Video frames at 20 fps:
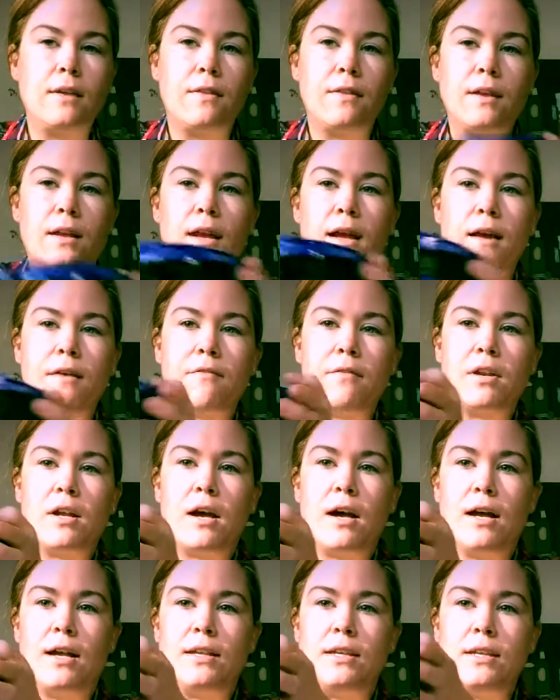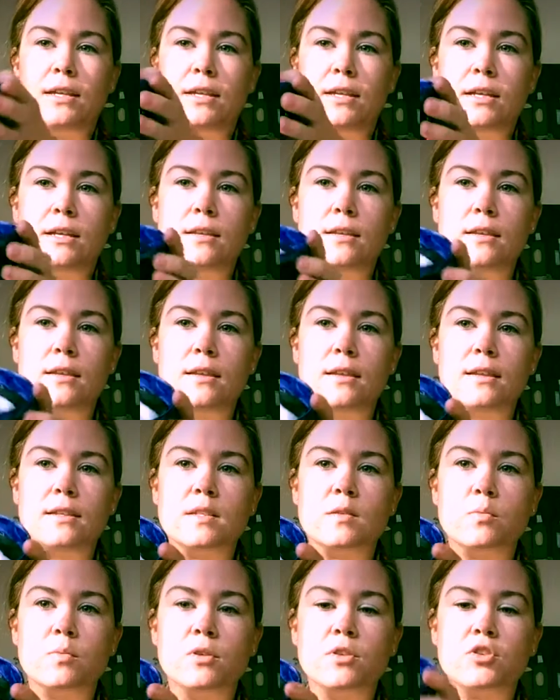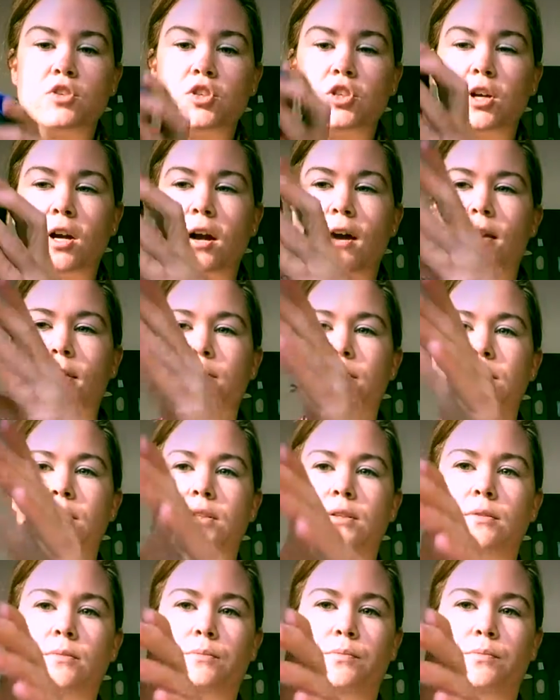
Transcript: Then I have an onion that's been chopped.